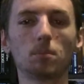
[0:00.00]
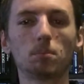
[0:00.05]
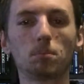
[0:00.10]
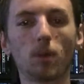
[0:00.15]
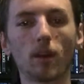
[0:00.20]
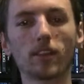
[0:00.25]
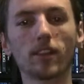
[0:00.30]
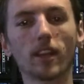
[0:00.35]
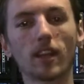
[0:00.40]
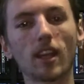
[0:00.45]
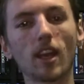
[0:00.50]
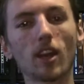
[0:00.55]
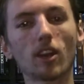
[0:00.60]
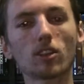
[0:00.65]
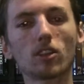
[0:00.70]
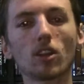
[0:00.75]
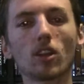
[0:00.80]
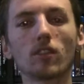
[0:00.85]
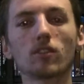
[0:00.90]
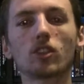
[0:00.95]
but the
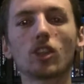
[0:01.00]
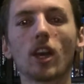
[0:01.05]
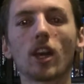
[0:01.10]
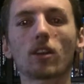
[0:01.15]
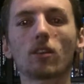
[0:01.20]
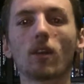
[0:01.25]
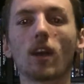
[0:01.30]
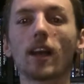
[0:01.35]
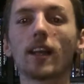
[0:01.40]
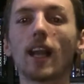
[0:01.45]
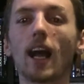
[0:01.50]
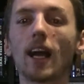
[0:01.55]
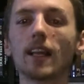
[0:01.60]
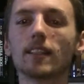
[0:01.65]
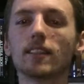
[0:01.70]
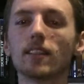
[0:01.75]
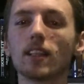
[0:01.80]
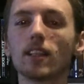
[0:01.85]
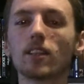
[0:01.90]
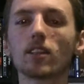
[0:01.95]
character of Jack Ryan, I
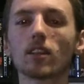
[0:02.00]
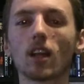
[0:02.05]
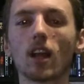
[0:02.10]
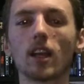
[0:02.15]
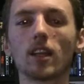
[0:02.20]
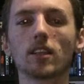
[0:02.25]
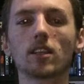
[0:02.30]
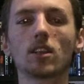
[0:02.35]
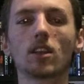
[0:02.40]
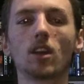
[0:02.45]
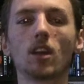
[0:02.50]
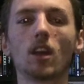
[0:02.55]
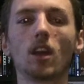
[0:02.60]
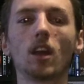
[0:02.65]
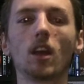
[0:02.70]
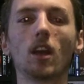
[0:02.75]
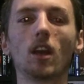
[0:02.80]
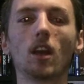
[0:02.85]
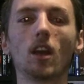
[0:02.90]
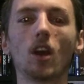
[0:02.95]
did like
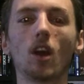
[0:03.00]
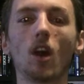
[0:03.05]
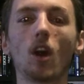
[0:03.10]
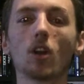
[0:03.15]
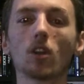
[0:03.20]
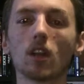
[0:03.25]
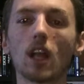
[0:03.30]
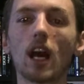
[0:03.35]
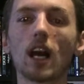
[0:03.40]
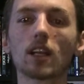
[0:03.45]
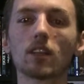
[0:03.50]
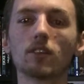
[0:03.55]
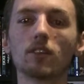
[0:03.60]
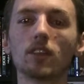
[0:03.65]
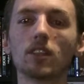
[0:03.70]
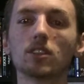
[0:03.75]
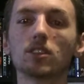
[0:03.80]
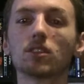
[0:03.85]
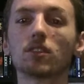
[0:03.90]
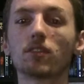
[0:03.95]
a lot of
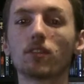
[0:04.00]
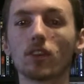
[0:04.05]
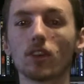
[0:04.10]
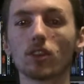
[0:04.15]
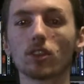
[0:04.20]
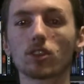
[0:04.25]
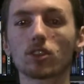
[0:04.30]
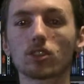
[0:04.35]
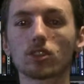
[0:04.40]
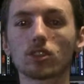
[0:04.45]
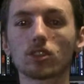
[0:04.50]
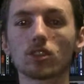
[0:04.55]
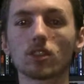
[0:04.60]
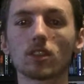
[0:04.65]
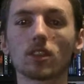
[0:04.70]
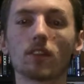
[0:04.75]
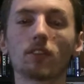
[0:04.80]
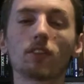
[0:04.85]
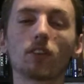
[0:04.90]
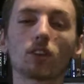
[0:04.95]
his firsts.
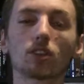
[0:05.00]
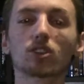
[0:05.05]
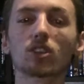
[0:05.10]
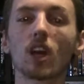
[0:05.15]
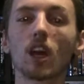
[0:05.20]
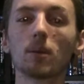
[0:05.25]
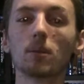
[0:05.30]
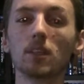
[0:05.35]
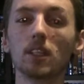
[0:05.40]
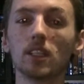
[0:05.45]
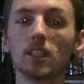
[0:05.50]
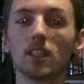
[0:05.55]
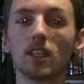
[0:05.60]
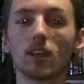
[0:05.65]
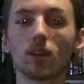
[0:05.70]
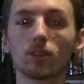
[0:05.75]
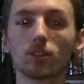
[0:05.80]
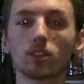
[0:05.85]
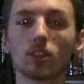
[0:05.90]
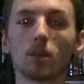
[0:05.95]
The first time he
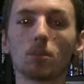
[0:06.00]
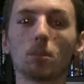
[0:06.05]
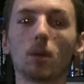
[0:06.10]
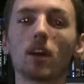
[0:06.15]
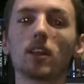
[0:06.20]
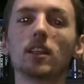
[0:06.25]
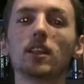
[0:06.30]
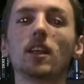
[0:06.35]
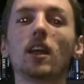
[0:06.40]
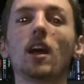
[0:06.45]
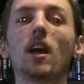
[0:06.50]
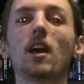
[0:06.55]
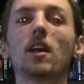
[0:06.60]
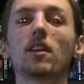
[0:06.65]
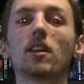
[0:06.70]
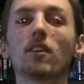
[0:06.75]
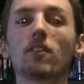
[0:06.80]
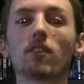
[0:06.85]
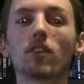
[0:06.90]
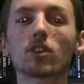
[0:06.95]
killed somebody,
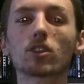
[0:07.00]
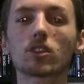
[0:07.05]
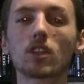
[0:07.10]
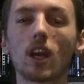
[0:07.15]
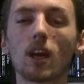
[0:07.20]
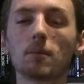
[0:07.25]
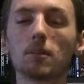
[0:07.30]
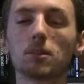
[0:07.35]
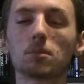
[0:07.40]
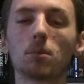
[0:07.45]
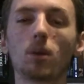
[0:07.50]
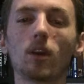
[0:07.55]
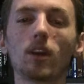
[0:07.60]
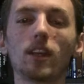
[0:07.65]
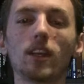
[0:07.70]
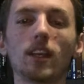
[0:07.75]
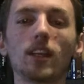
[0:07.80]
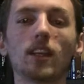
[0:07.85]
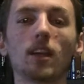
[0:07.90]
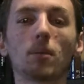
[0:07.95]
the first time he's
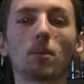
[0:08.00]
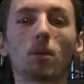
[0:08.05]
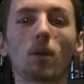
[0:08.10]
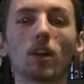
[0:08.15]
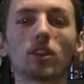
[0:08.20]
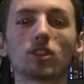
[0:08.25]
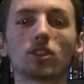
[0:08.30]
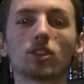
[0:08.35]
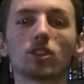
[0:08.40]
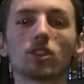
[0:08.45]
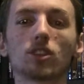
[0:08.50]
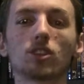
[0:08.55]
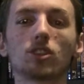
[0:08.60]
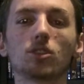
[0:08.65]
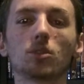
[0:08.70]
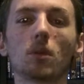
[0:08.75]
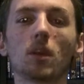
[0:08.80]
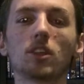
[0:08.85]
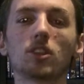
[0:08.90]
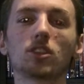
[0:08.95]
put in a pressure
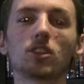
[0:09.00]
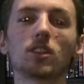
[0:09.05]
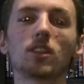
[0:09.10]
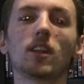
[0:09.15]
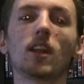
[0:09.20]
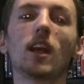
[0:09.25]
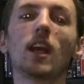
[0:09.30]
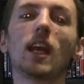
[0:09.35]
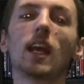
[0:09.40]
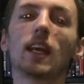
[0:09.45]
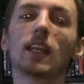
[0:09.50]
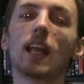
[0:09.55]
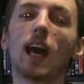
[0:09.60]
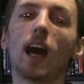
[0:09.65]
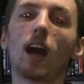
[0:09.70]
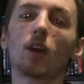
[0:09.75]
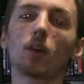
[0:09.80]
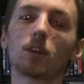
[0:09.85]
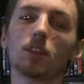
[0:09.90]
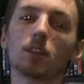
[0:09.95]
situation, and
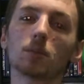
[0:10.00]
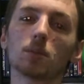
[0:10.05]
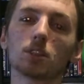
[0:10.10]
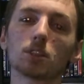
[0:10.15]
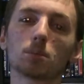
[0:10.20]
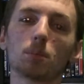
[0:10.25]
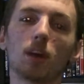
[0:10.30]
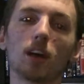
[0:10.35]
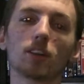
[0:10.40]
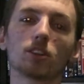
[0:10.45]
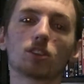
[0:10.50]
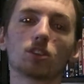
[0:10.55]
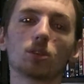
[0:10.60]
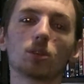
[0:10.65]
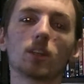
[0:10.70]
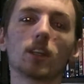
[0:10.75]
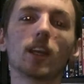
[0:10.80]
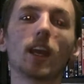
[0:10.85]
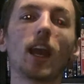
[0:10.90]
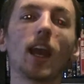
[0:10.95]
how he responds
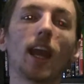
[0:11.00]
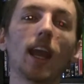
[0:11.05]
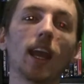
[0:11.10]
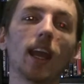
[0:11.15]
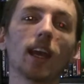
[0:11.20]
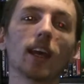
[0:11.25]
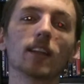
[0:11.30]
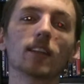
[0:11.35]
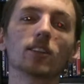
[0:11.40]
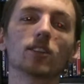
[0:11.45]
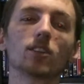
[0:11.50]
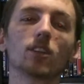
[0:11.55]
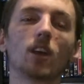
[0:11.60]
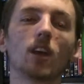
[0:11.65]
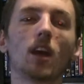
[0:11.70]
to it, and